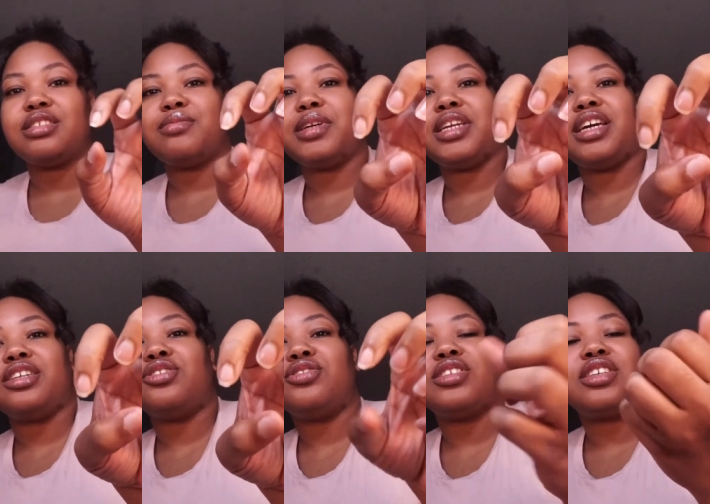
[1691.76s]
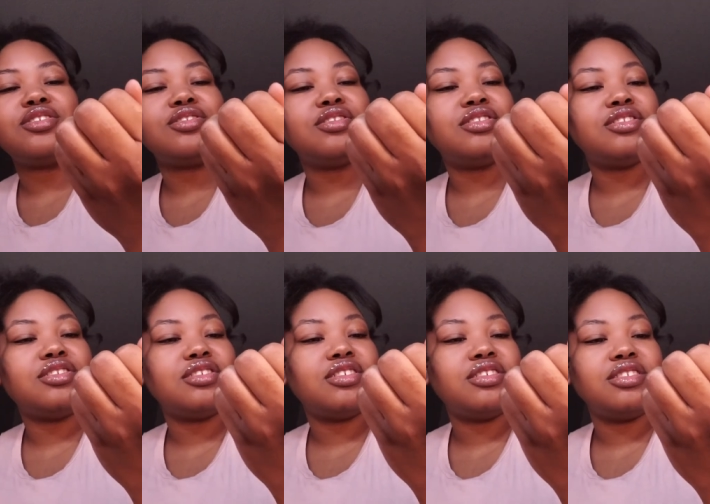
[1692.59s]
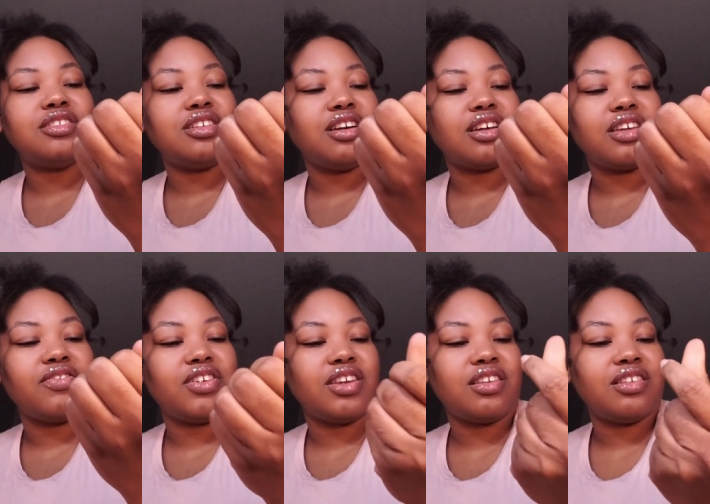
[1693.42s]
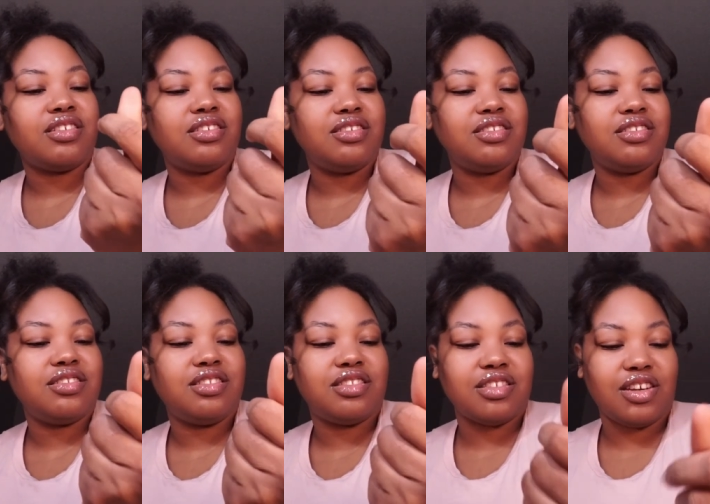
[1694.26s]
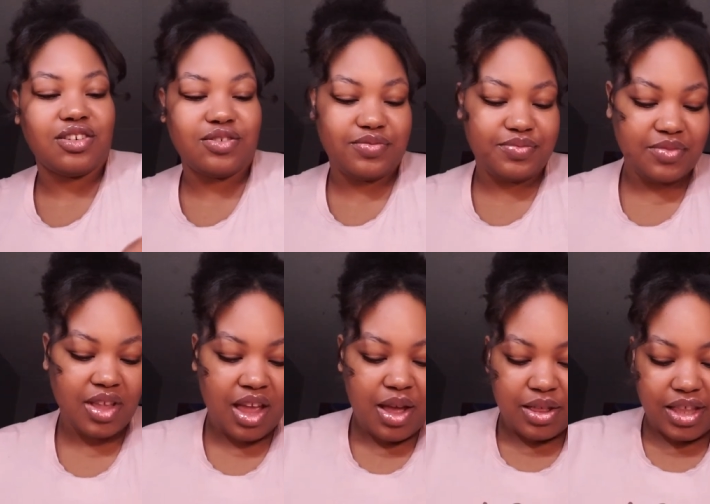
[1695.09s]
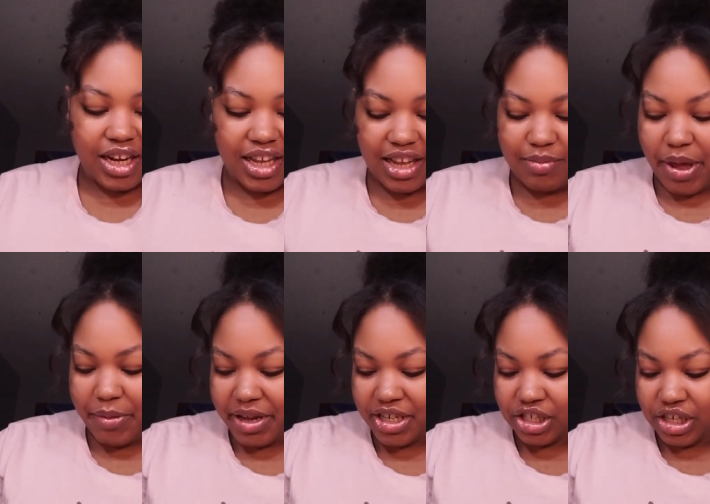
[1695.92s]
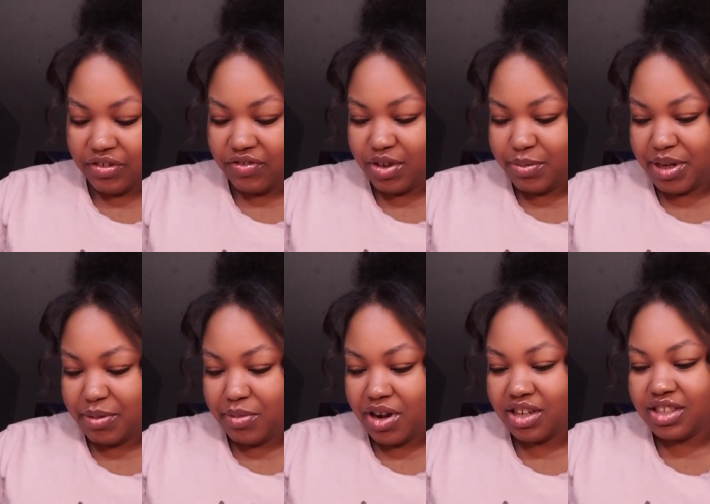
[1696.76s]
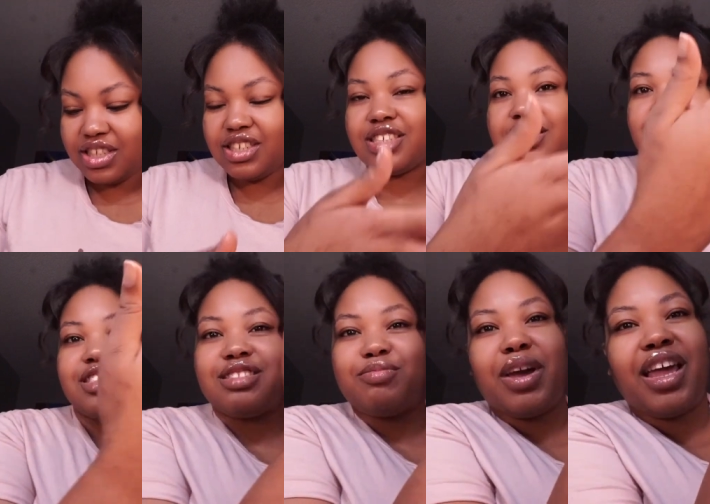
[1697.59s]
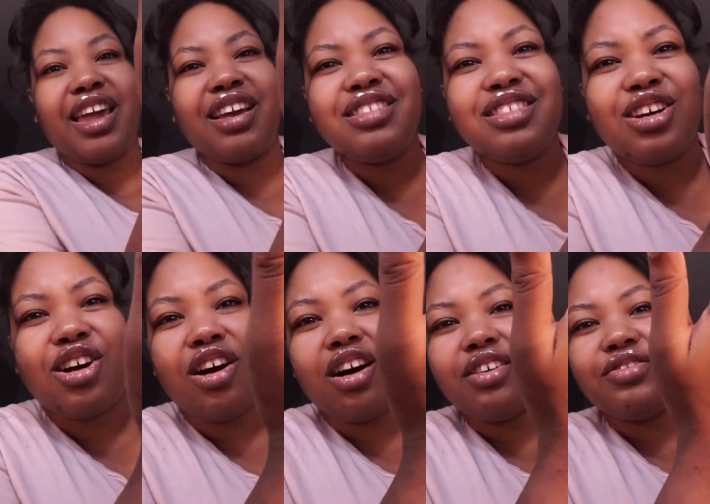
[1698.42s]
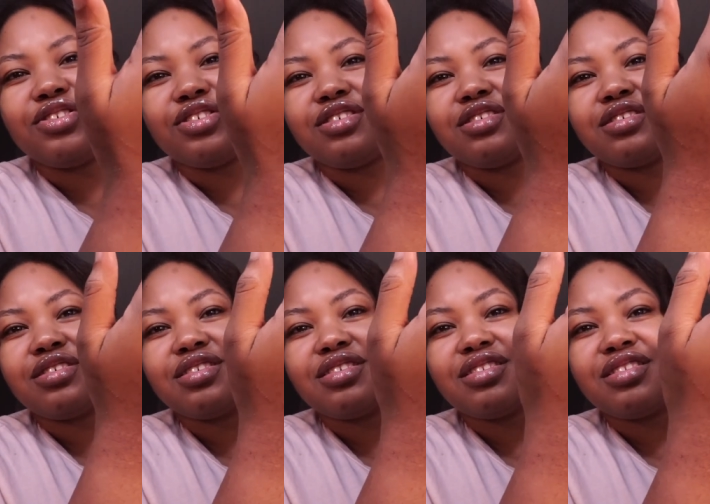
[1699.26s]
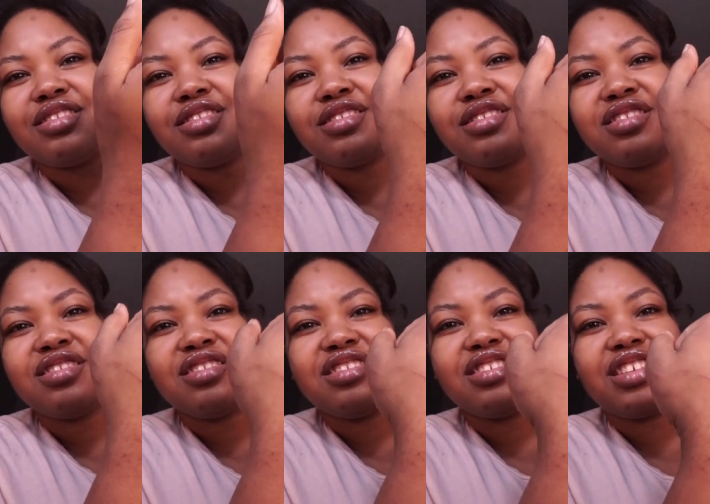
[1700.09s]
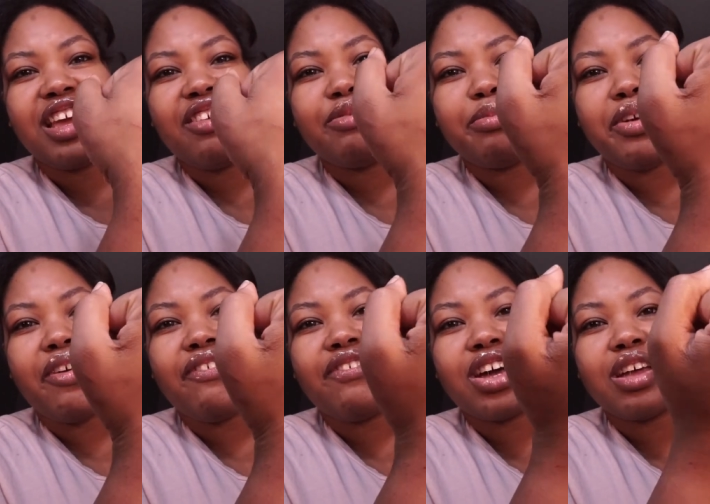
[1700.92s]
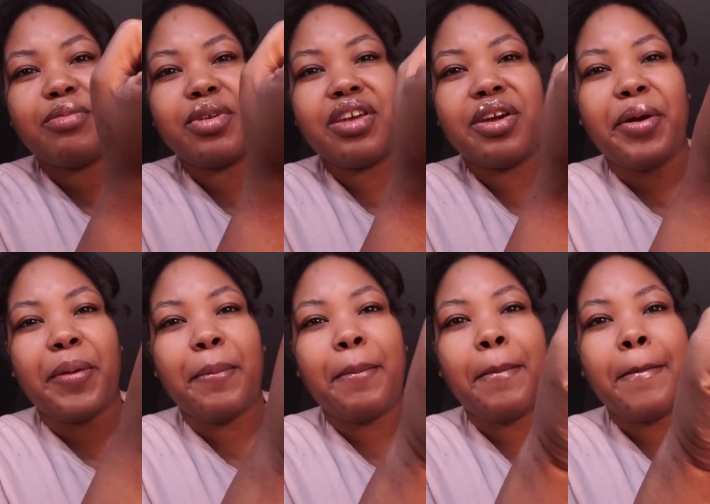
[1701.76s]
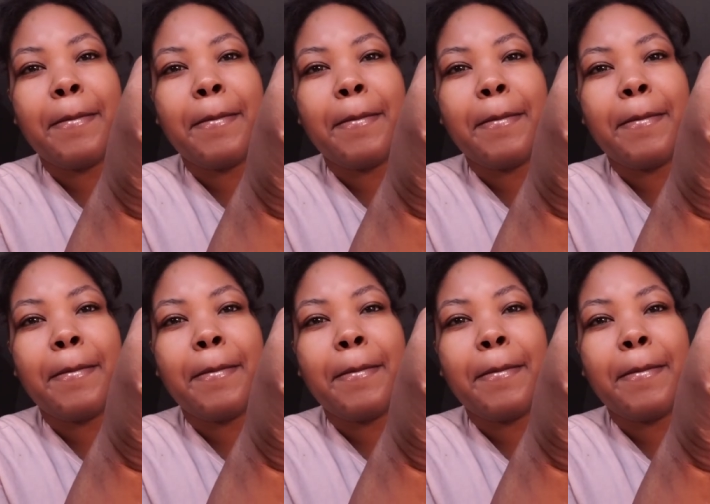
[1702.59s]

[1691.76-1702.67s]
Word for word: my natural nails, it's not giving so, then again, maybe I shouldn't film an unboxing because my hands look awful. Kevin be fucking me up.